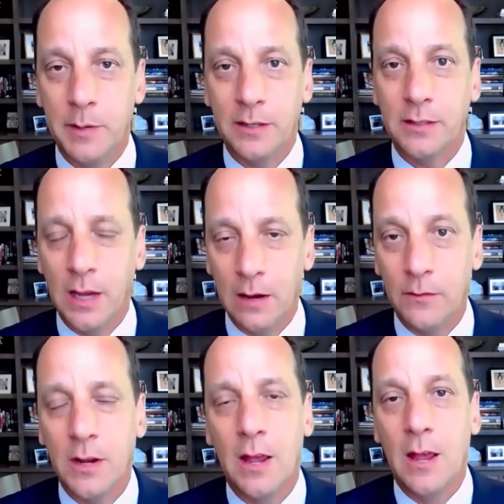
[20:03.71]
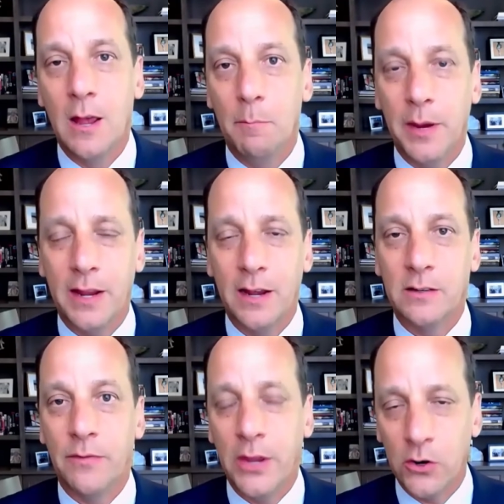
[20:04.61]
saved because
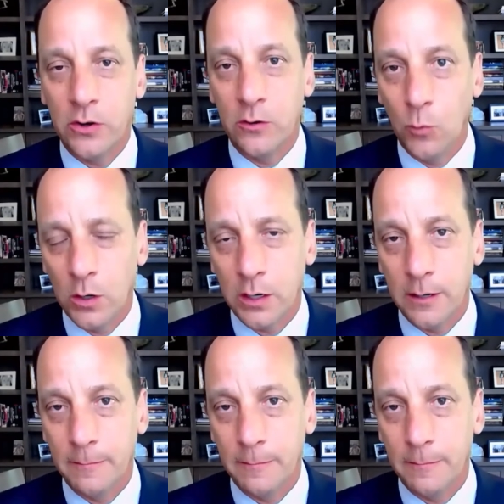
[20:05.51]
of their good work,